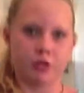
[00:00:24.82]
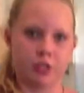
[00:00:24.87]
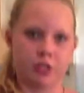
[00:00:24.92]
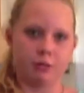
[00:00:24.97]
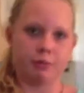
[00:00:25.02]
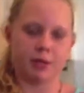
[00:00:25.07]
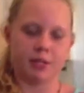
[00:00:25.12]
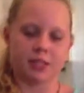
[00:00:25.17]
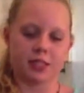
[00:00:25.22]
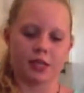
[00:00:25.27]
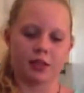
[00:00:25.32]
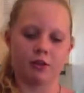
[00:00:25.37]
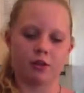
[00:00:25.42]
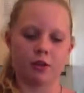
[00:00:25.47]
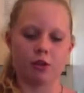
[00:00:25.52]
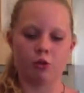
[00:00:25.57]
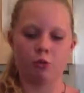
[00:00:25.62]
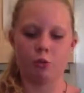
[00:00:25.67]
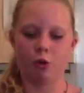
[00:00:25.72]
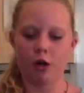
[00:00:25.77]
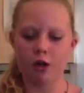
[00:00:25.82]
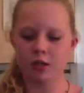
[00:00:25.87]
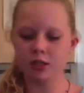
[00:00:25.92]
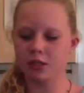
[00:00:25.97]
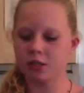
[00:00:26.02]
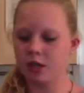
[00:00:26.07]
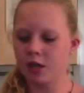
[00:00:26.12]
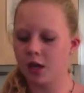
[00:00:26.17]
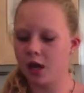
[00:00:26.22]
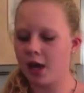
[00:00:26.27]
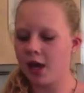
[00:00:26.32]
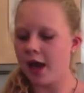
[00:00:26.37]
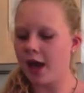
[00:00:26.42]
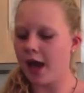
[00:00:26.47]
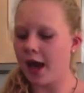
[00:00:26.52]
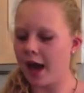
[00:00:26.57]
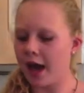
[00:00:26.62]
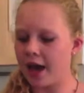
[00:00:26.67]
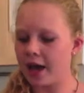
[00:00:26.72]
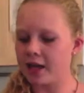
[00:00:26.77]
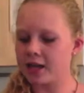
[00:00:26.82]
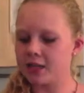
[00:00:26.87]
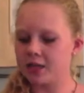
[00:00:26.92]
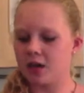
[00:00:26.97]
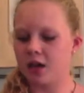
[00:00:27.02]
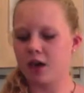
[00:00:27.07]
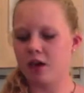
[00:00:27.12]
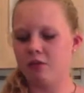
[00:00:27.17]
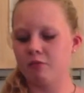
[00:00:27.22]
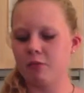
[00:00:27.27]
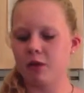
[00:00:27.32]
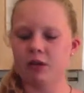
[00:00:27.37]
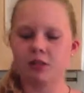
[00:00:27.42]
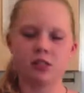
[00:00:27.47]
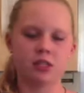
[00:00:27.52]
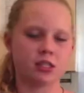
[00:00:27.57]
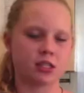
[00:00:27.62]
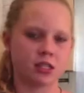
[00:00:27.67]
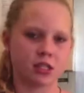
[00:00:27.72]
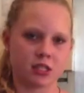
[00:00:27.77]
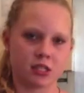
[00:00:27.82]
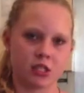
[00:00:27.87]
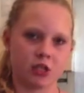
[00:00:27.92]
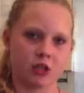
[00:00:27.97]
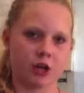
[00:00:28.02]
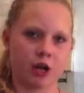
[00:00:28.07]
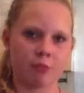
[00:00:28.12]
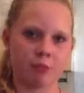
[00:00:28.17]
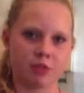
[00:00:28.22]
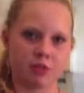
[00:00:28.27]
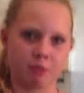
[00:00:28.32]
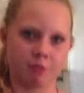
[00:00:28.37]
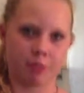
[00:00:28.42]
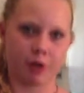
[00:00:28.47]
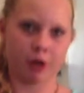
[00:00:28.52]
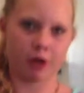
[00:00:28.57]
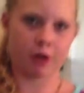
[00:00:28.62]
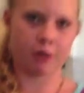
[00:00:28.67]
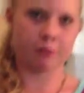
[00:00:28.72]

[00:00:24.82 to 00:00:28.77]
OT biscuit that you want. And I have melted 60 grams of butter.